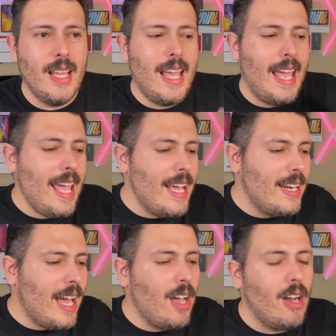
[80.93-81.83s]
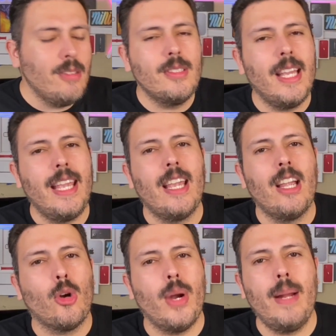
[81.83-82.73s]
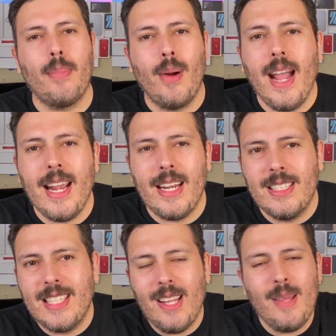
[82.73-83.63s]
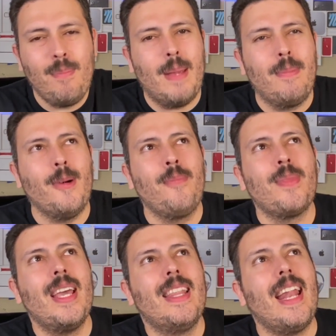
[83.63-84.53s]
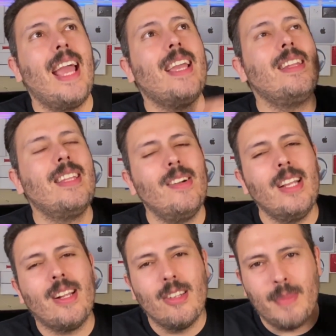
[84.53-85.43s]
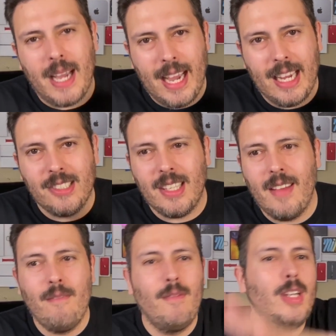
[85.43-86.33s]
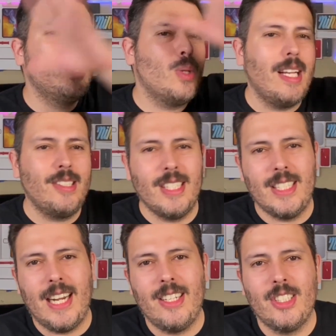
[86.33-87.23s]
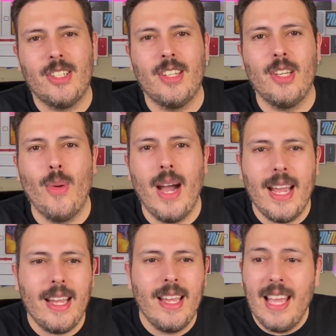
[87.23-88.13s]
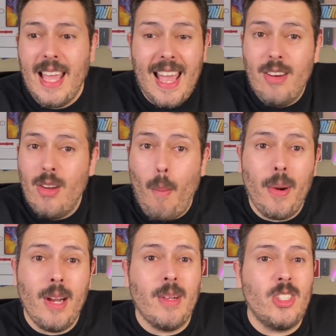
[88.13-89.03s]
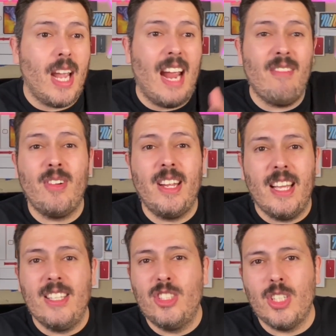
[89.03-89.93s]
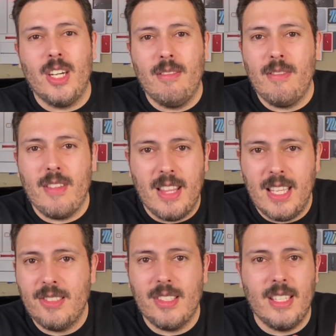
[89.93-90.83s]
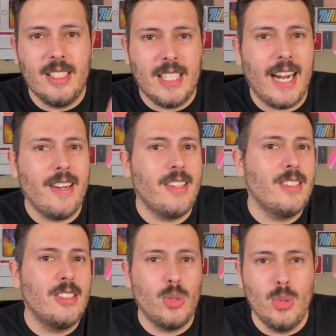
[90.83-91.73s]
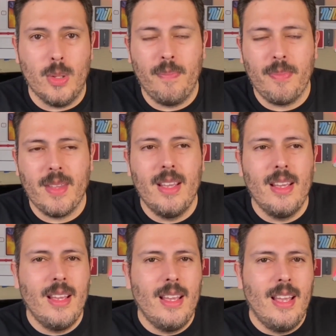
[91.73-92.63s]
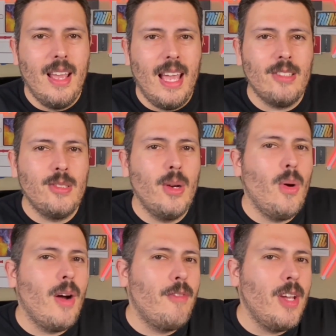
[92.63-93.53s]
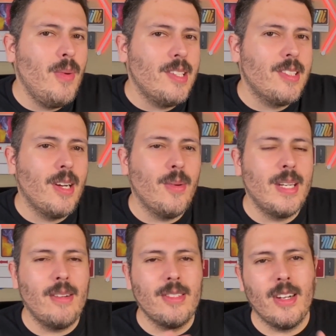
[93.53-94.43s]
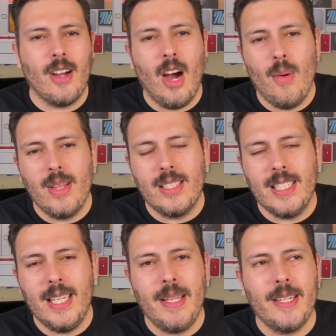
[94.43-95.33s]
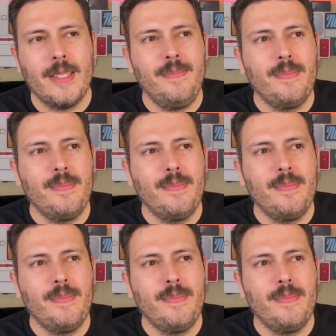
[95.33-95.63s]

And I also take great pride in telling people that I can literally close my eyes and visualize the entire Jira U I and know pretty much every inch of this entire tool. And so a few weeks ago when I was on a call with the team here,